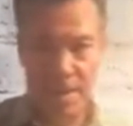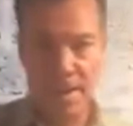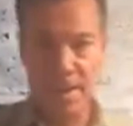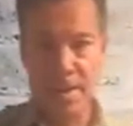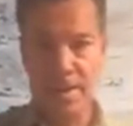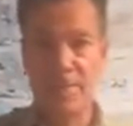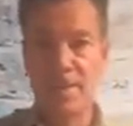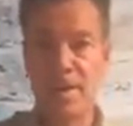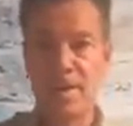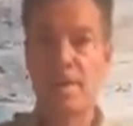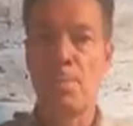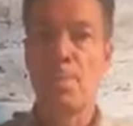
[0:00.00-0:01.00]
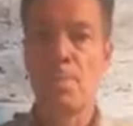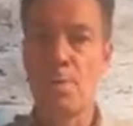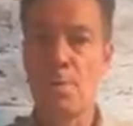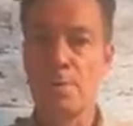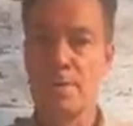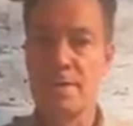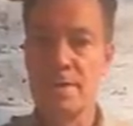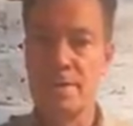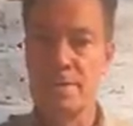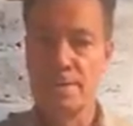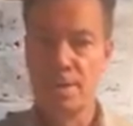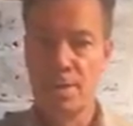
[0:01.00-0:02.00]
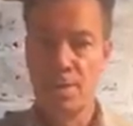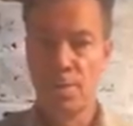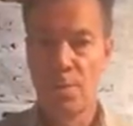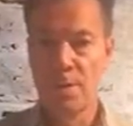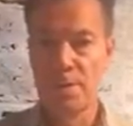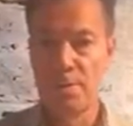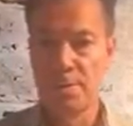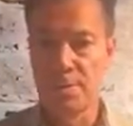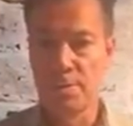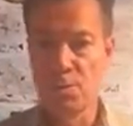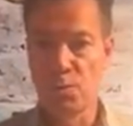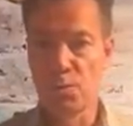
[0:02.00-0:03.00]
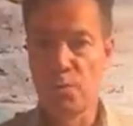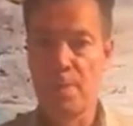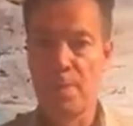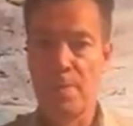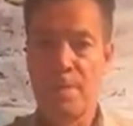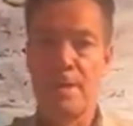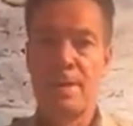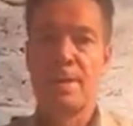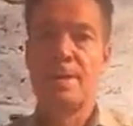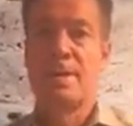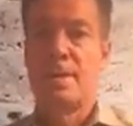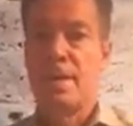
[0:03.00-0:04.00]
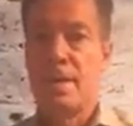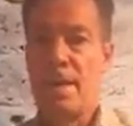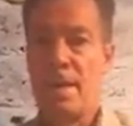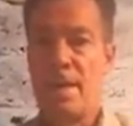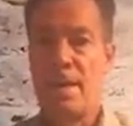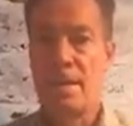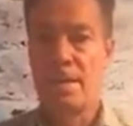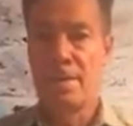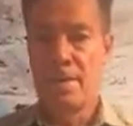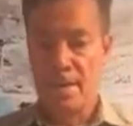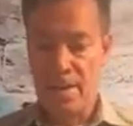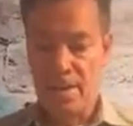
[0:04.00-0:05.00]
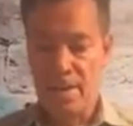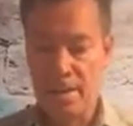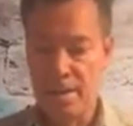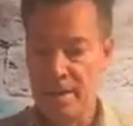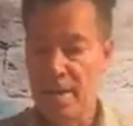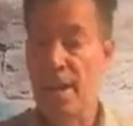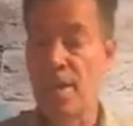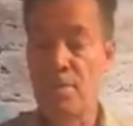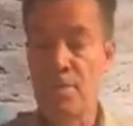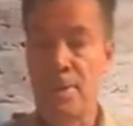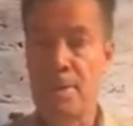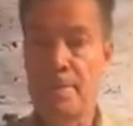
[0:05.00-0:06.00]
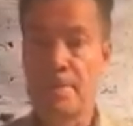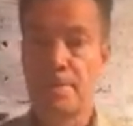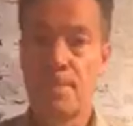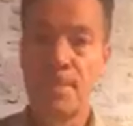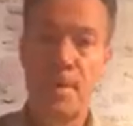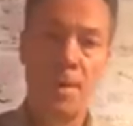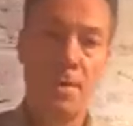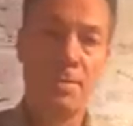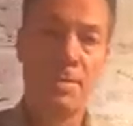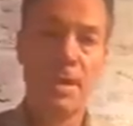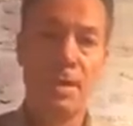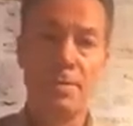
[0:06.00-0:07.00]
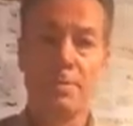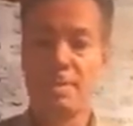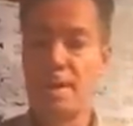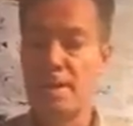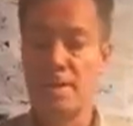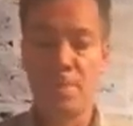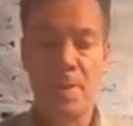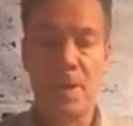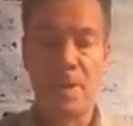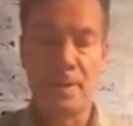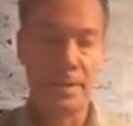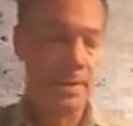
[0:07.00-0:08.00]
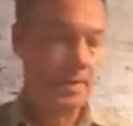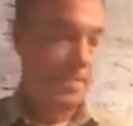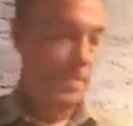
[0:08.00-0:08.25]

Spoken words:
And then I've got a couple proteins. We're going to do some shrimp and a cod fillet in our standard size bag.